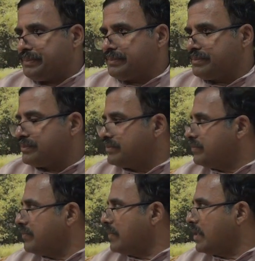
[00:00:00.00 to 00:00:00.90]

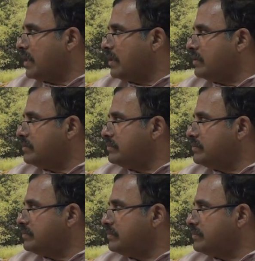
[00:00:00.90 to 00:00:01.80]

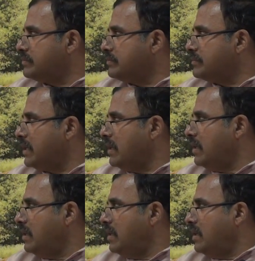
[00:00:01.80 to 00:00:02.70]

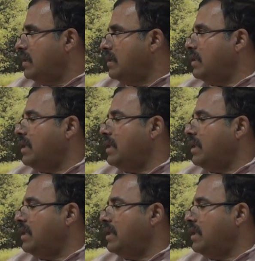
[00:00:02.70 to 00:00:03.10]
Nobody speaks.